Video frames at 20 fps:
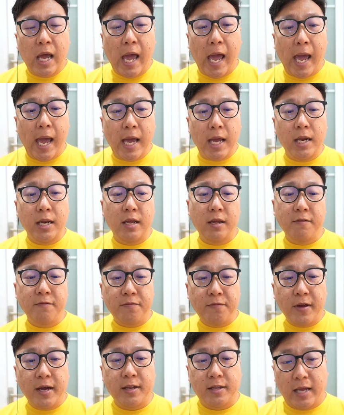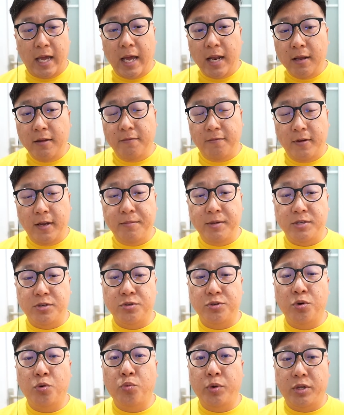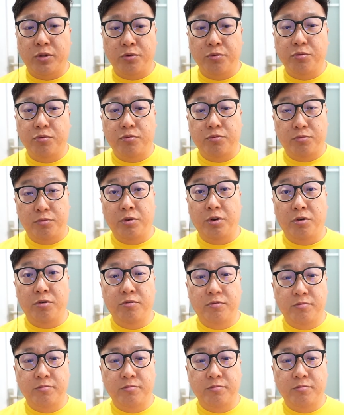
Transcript: and in fact Talonflame is also weak to, you know,